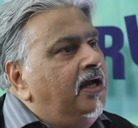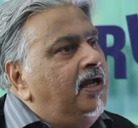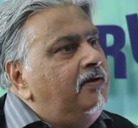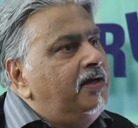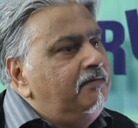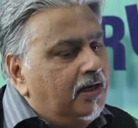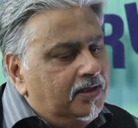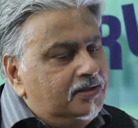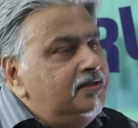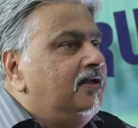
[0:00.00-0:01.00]
Anyway,
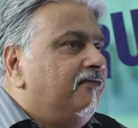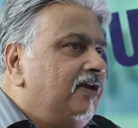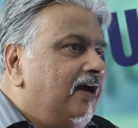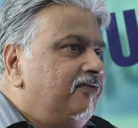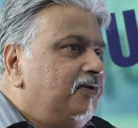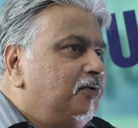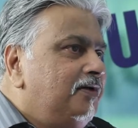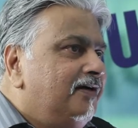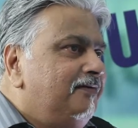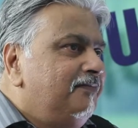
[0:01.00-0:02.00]
Anand, lovely having you
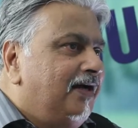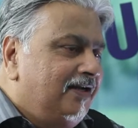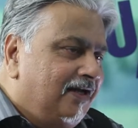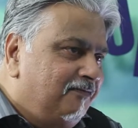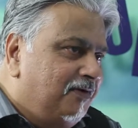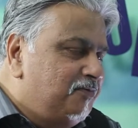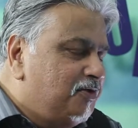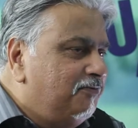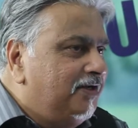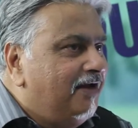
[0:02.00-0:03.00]
here, and I'm
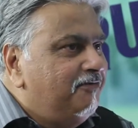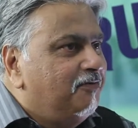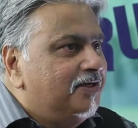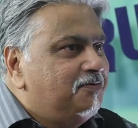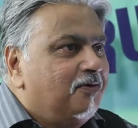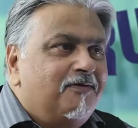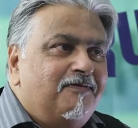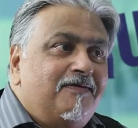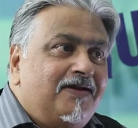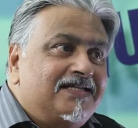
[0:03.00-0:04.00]
sure we'll have you once more.
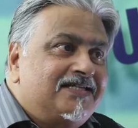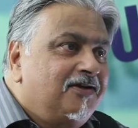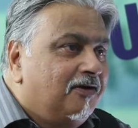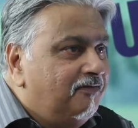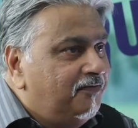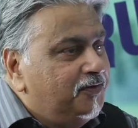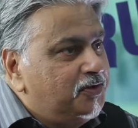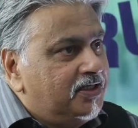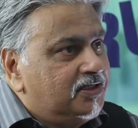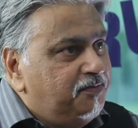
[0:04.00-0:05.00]
Maybe let's see your
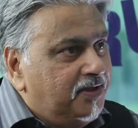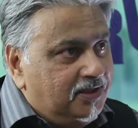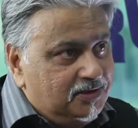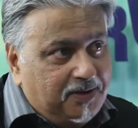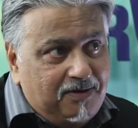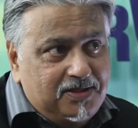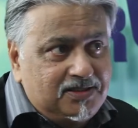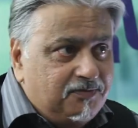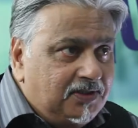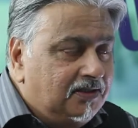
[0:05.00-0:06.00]
future
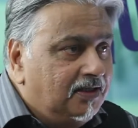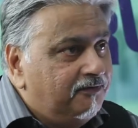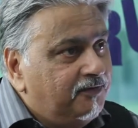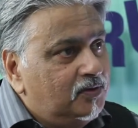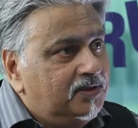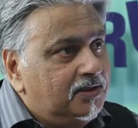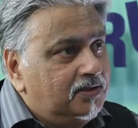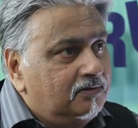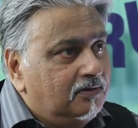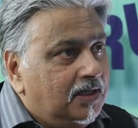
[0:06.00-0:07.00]
experiments with food that
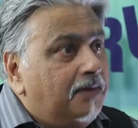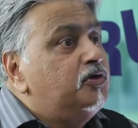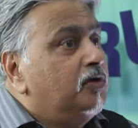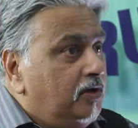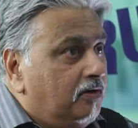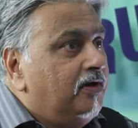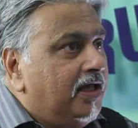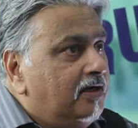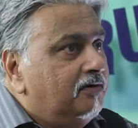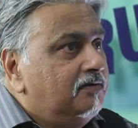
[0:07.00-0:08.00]
you. I'm sure you're going to
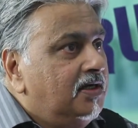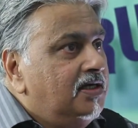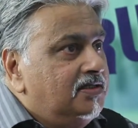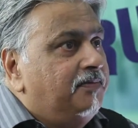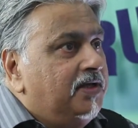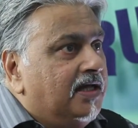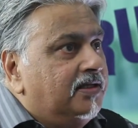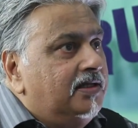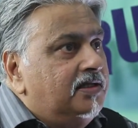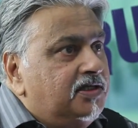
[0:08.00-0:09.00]
get into something
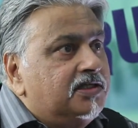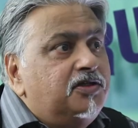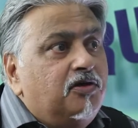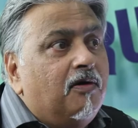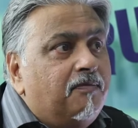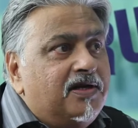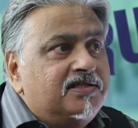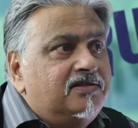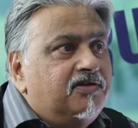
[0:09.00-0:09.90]
other than just your present